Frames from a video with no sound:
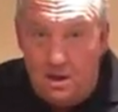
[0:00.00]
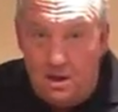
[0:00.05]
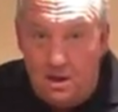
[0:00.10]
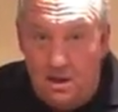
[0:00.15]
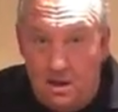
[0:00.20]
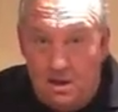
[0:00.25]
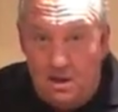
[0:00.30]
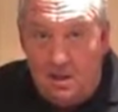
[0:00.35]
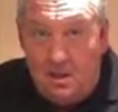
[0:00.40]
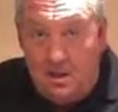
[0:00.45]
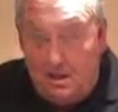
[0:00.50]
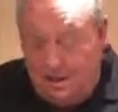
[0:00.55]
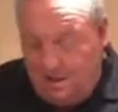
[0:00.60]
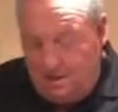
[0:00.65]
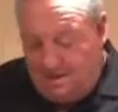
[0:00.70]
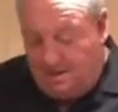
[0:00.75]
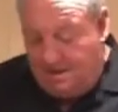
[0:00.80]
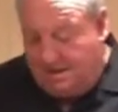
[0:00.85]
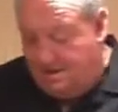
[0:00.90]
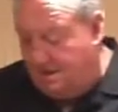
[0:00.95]
You
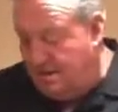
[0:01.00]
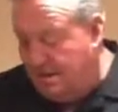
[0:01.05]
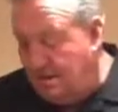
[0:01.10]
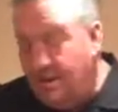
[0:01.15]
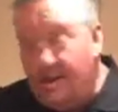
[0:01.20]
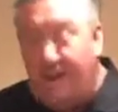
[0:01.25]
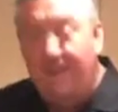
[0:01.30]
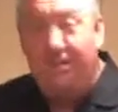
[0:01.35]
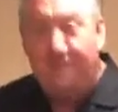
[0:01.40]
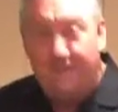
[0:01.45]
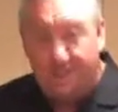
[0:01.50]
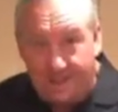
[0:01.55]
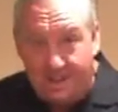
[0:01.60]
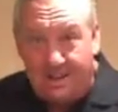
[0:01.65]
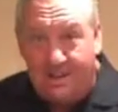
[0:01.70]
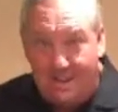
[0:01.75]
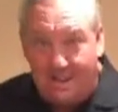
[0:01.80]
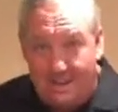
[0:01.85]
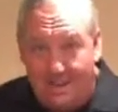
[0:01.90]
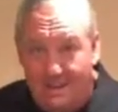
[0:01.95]
know how
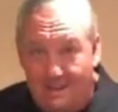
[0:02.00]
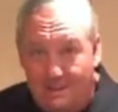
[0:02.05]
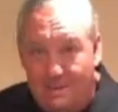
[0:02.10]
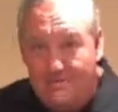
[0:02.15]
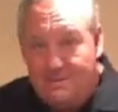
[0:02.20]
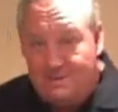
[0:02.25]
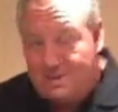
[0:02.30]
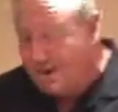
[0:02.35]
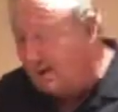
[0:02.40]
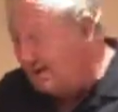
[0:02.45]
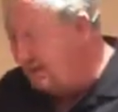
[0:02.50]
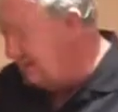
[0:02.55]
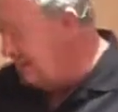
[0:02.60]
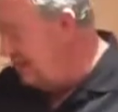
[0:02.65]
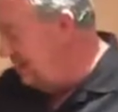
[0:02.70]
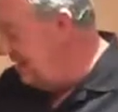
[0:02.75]
sick I am of chowder?